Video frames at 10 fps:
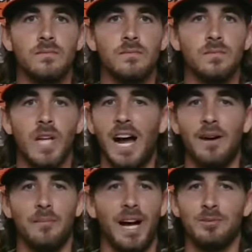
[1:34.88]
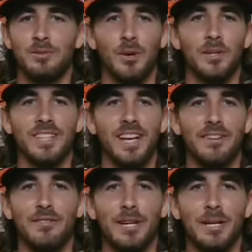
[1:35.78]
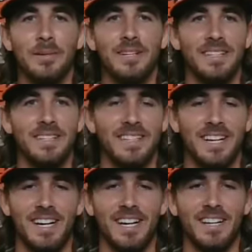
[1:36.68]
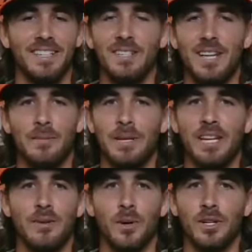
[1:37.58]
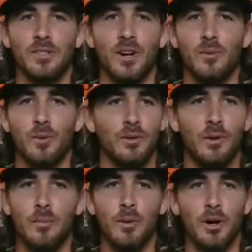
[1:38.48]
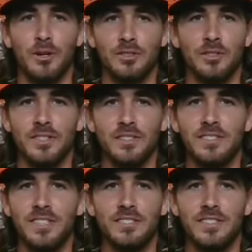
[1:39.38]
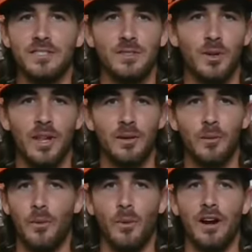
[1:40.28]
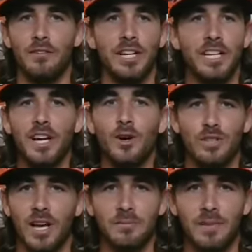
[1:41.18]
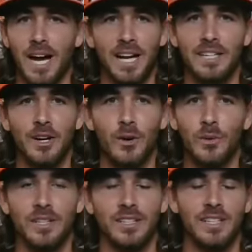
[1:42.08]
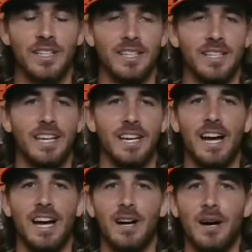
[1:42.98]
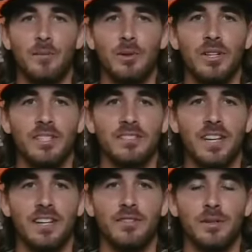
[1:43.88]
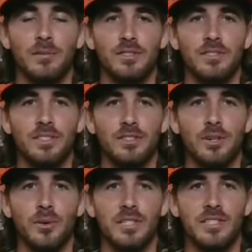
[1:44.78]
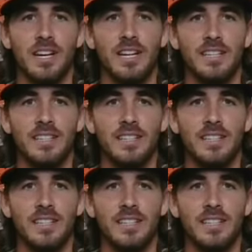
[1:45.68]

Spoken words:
Yeah, I'm so excited for him. He works hard. We're throwing partners during the season. So, like, wherever he goes, I go. And I'm really excited for him to show what he's got.